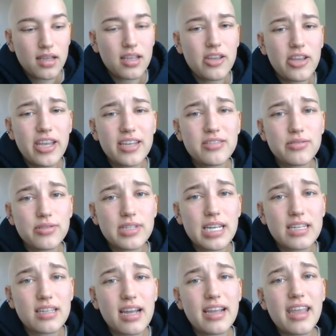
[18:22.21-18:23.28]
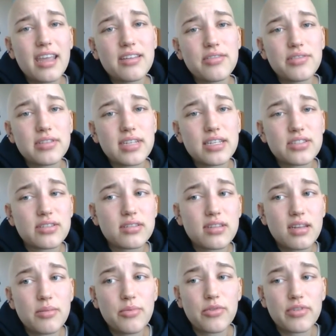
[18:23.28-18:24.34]
You can't do the test. I can't do the testers
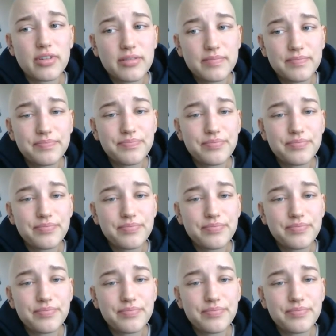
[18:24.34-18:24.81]
anymore.